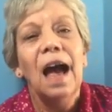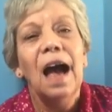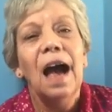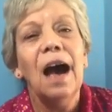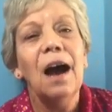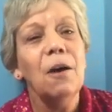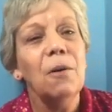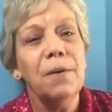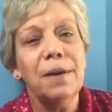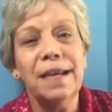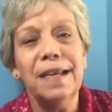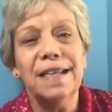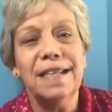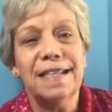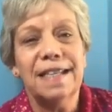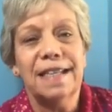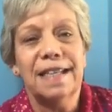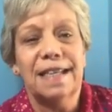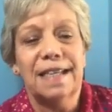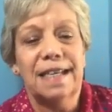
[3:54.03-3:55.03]
How
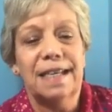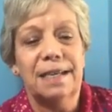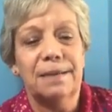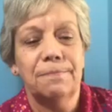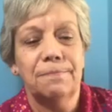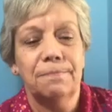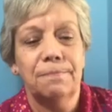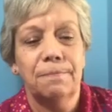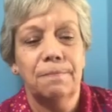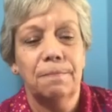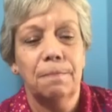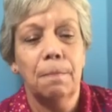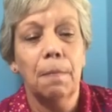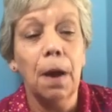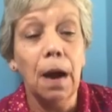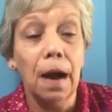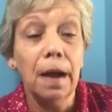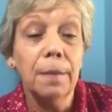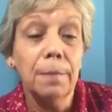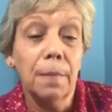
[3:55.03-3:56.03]
easily
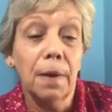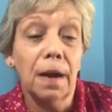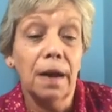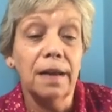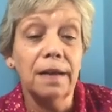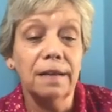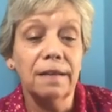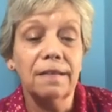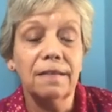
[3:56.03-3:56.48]
my mind